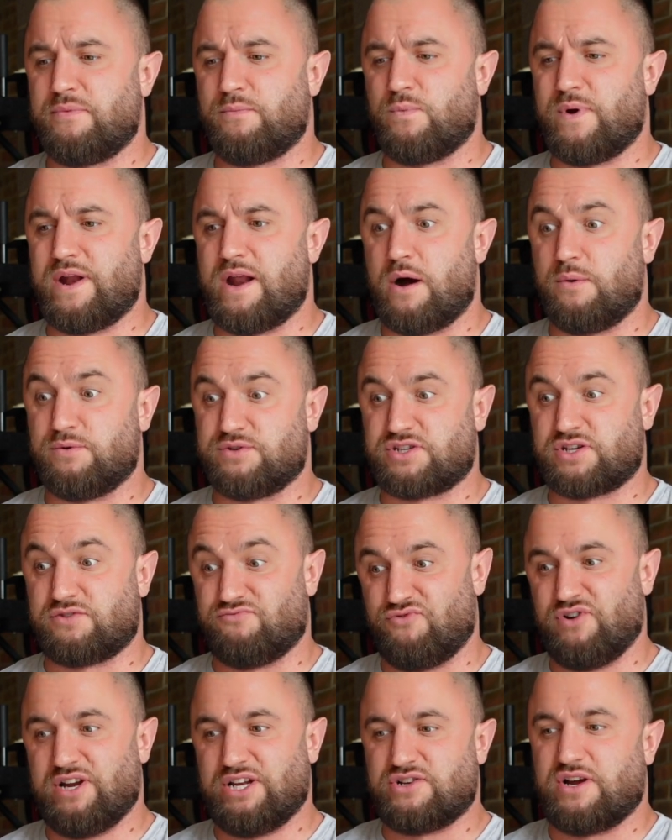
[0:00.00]
when I was
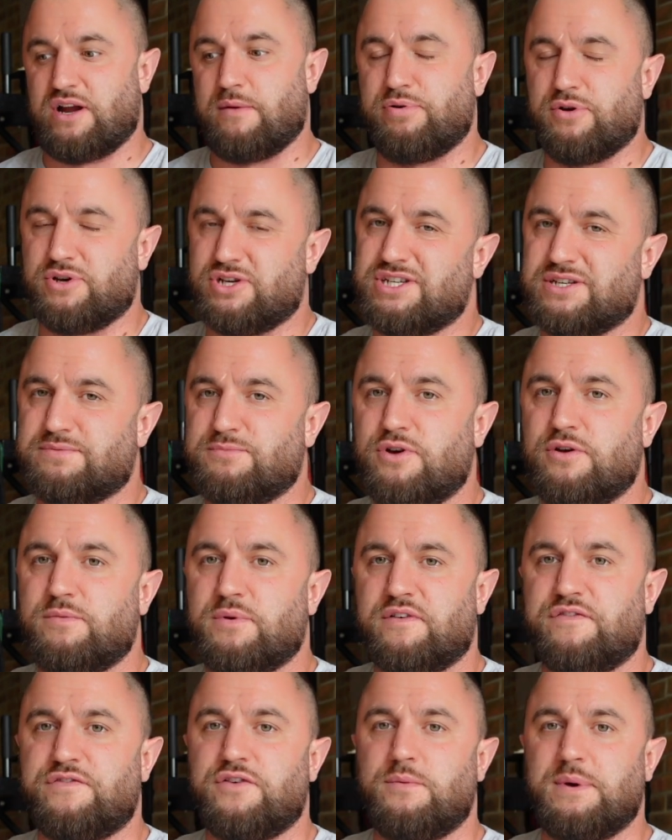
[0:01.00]
really trying to push this
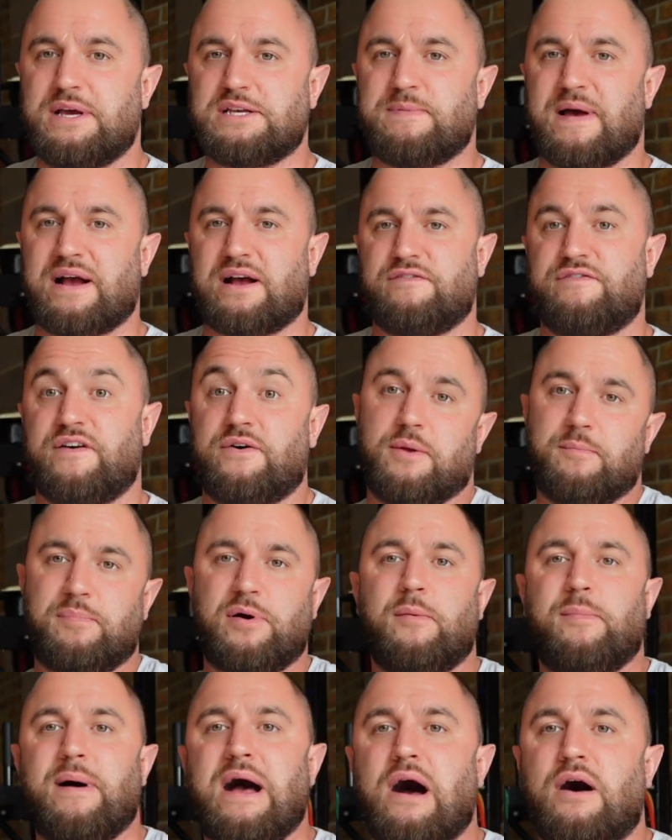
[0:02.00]
movement a few weeks back. I felt it
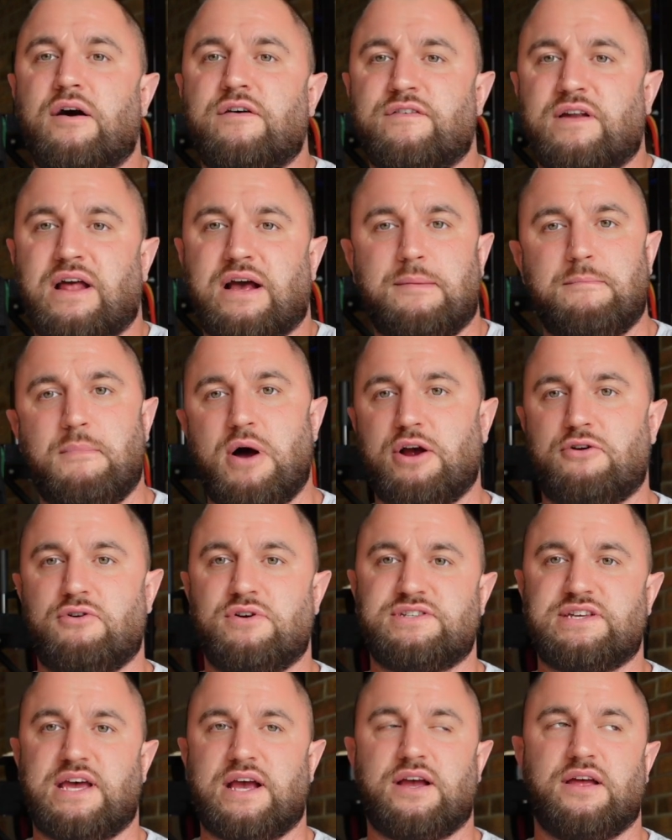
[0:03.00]
pop out for like a
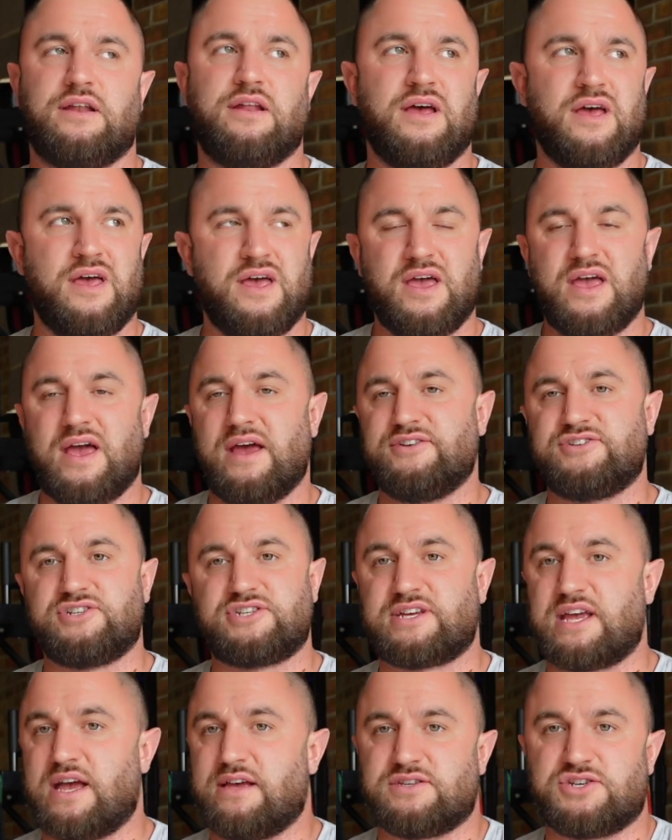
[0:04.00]
microsecond. It just
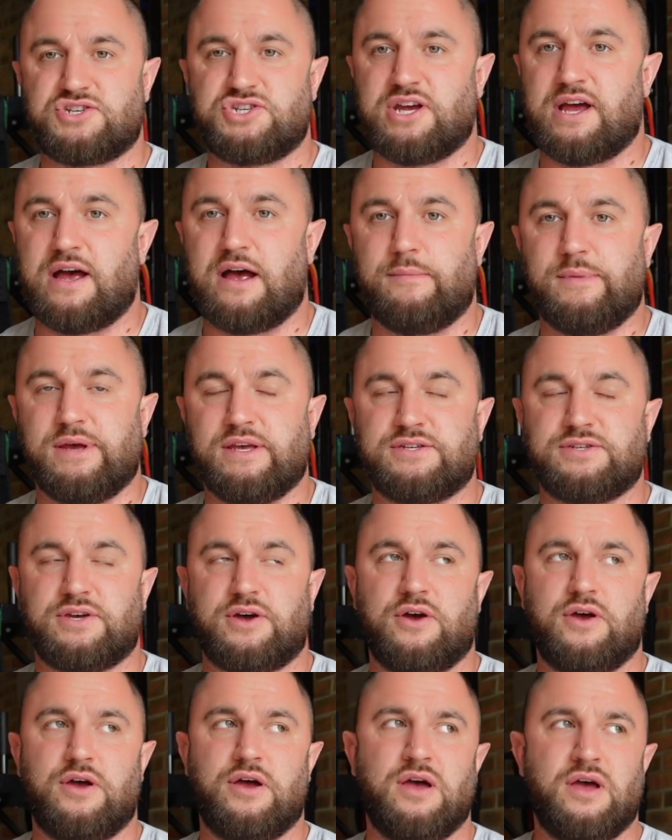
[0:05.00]
scares the shit out of me.
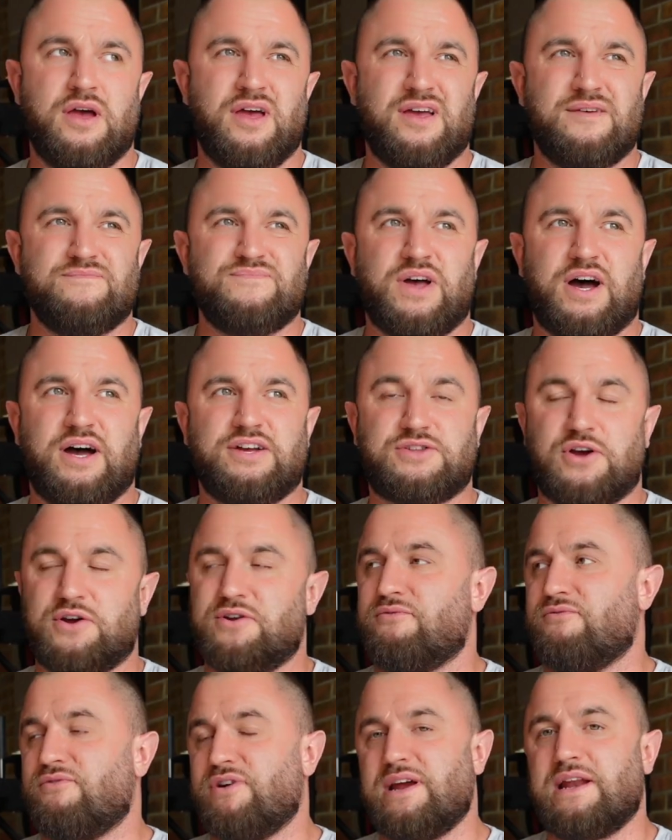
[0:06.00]
So I
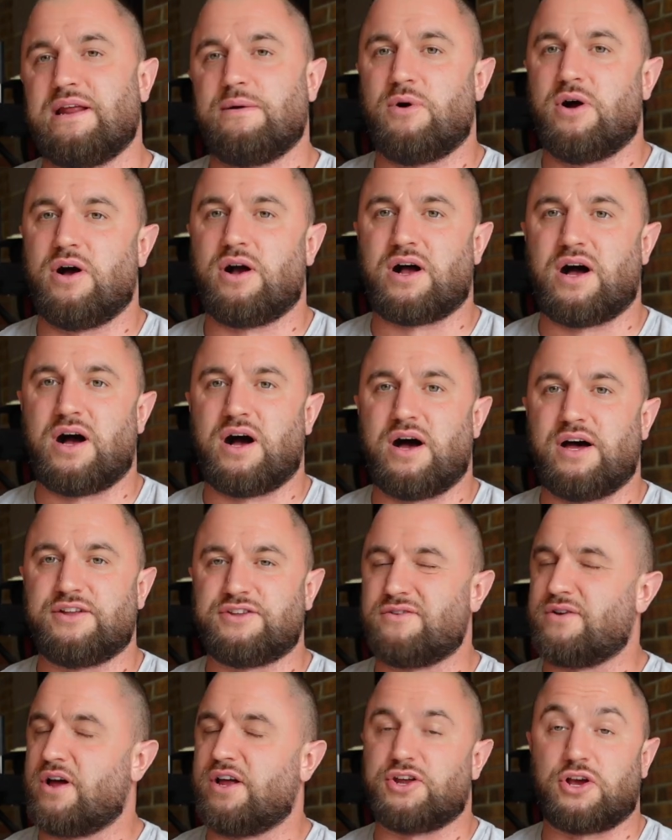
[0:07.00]
don't really work hard.
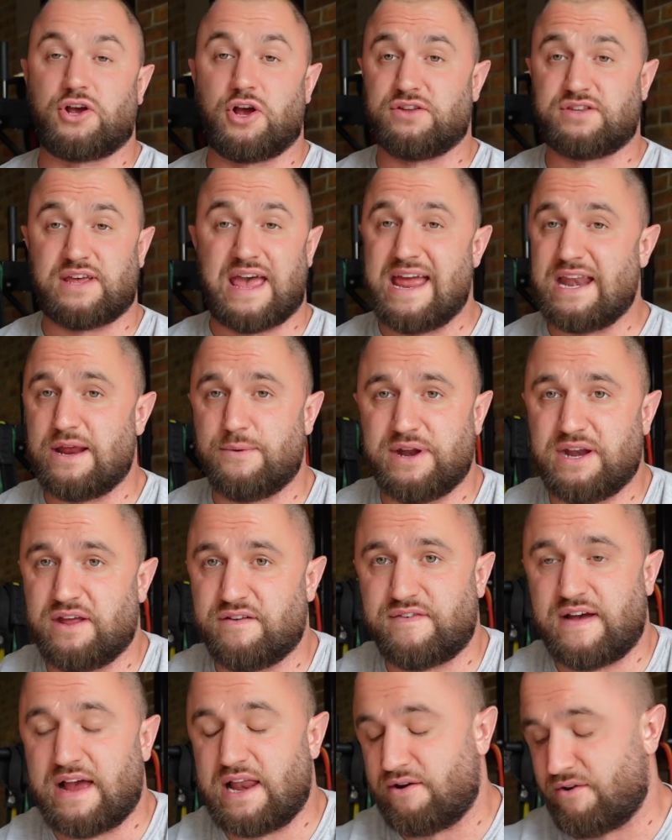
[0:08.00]
I don't go anywhere near
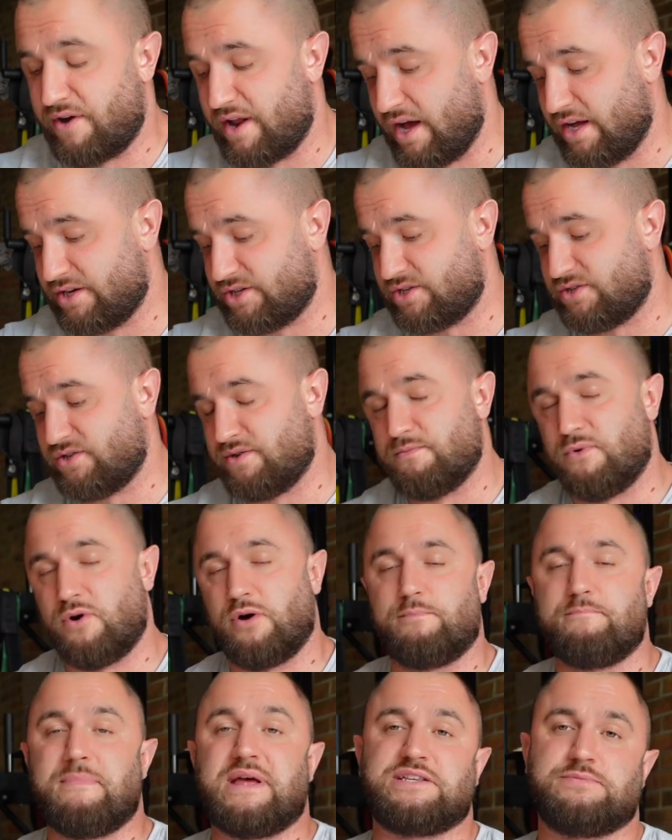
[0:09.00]
failure on it. I just do more
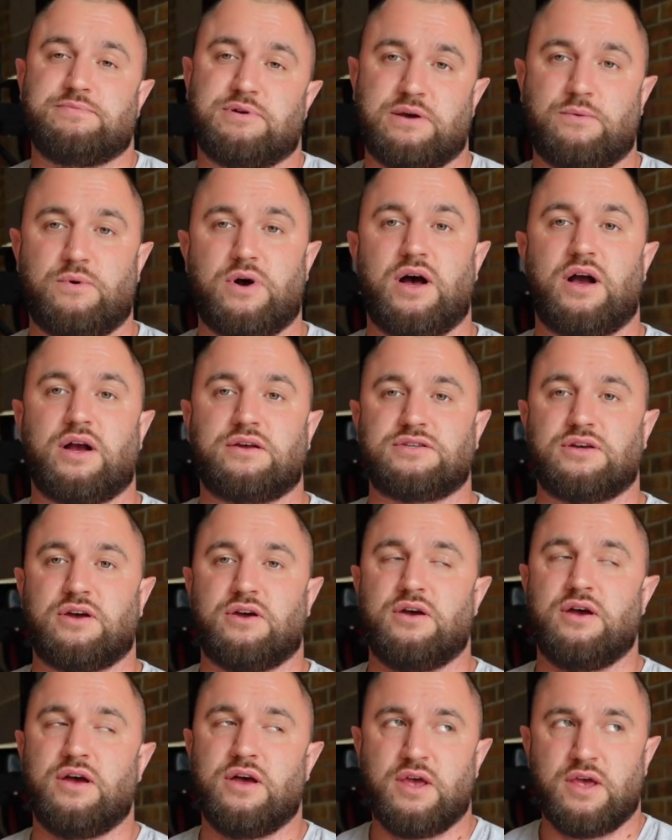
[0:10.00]
metabolic work. So
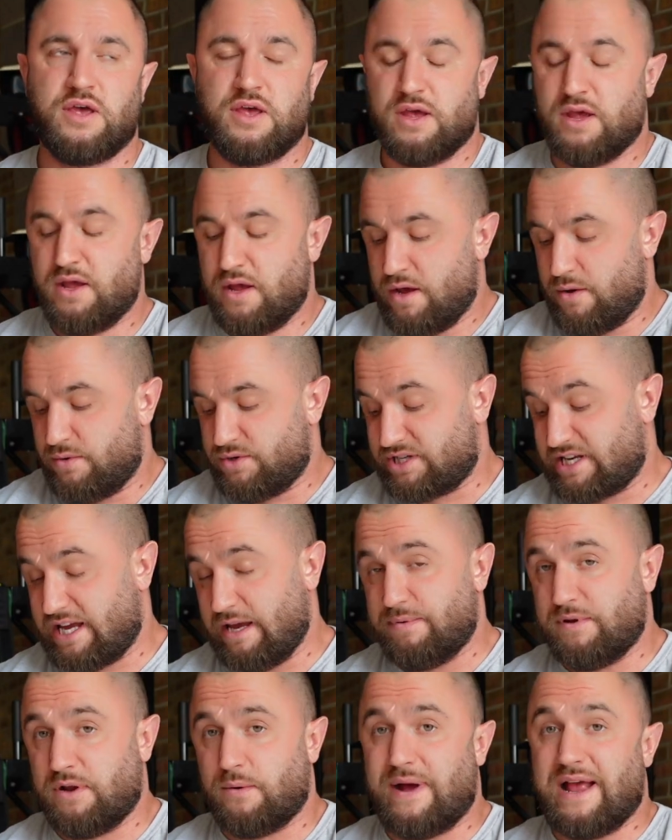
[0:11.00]
we're just
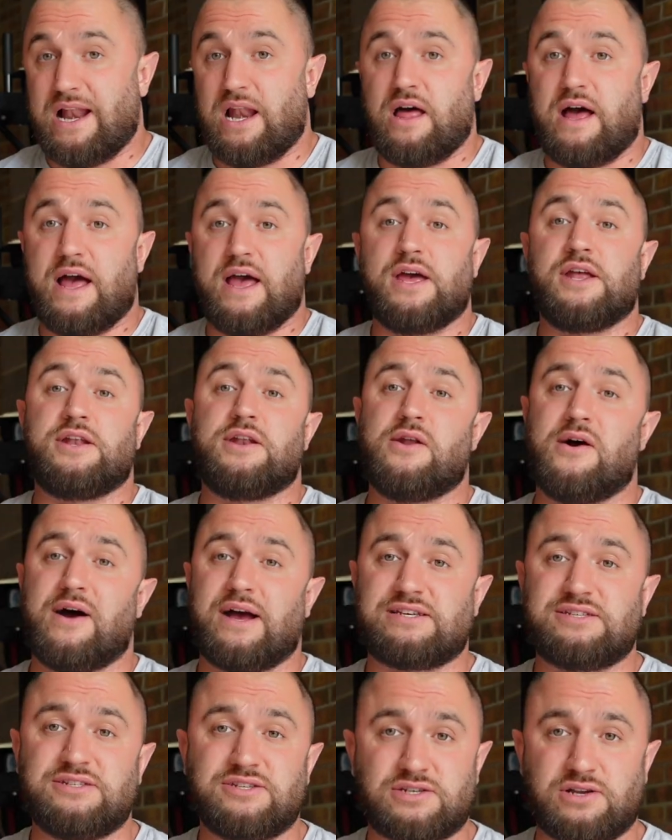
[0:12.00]
keeping the weight light,
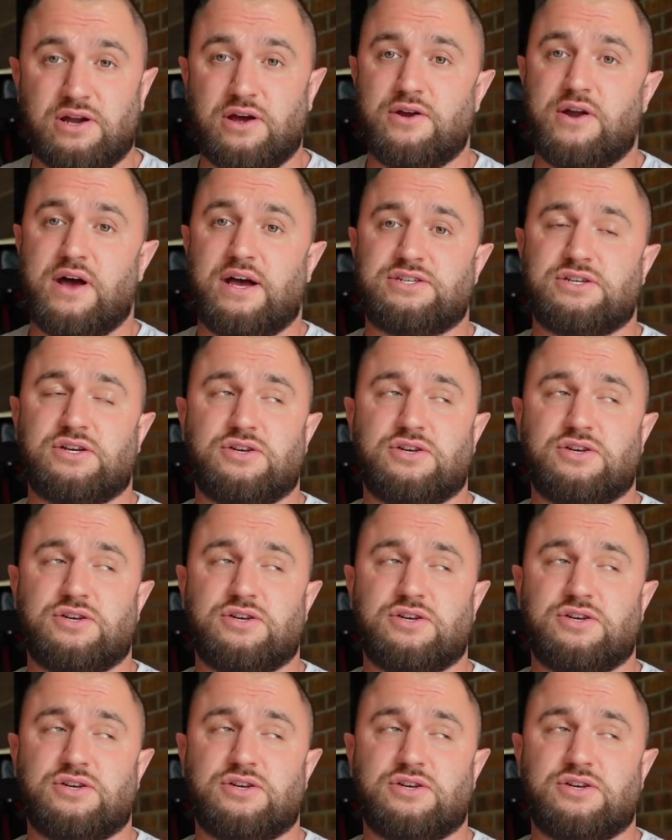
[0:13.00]
nice and slow, nice